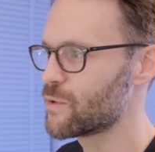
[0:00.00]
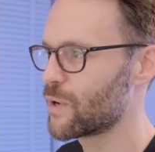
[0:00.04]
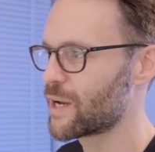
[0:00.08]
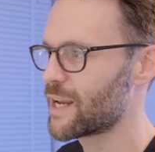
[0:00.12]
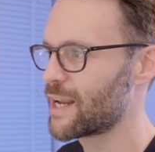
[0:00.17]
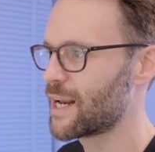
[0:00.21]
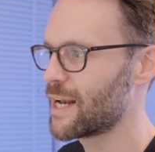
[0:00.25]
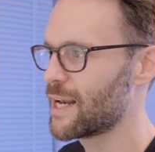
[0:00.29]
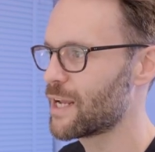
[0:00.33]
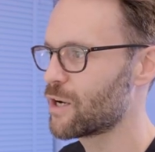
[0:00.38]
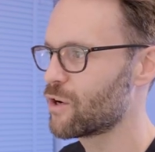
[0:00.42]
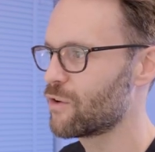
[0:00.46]
So I
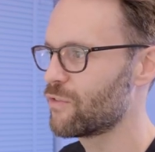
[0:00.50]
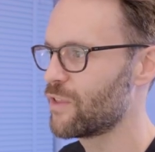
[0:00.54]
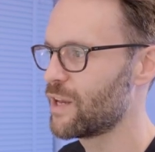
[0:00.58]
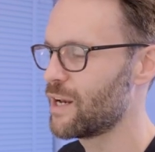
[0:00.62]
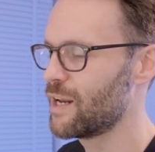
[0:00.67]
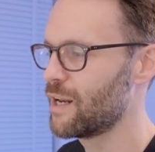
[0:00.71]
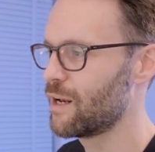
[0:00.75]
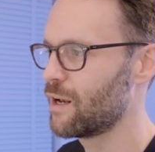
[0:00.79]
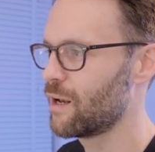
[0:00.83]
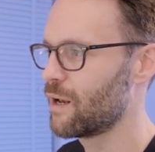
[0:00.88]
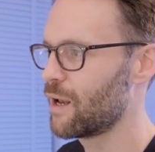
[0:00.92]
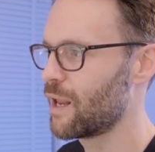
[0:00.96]
can click on the
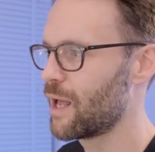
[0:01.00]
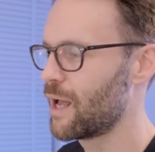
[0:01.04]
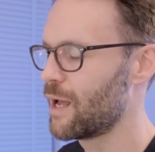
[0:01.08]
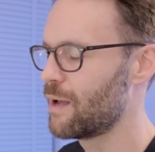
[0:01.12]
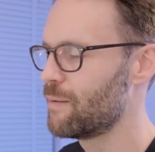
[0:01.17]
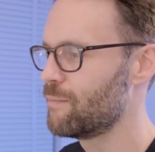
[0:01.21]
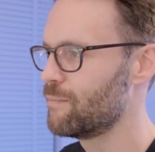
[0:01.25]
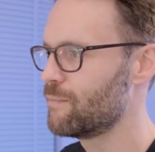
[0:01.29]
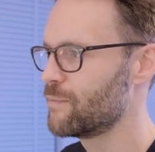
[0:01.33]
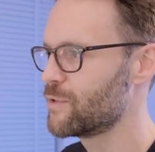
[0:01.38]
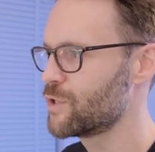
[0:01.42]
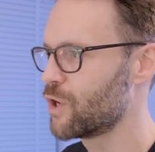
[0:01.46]
little
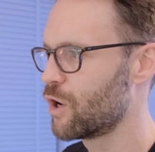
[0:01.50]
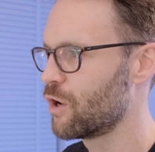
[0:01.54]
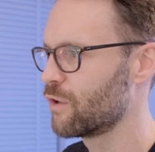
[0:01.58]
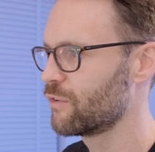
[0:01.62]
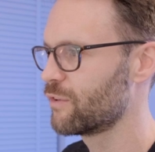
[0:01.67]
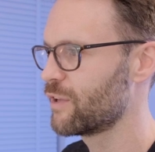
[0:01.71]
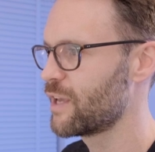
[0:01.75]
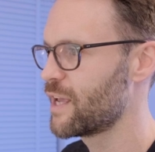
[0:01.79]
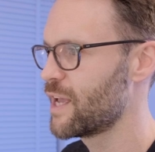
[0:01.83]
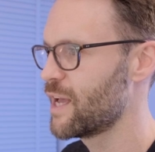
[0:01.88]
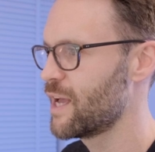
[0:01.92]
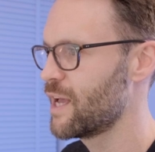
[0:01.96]
um,
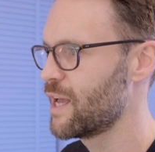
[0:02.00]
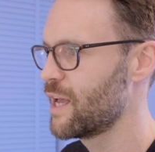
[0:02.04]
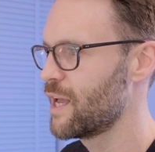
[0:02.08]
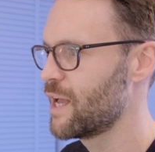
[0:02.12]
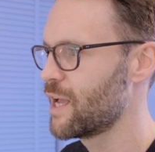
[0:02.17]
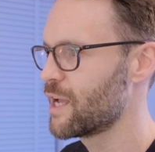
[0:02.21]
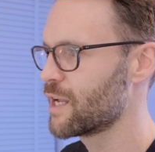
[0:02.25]
dots here,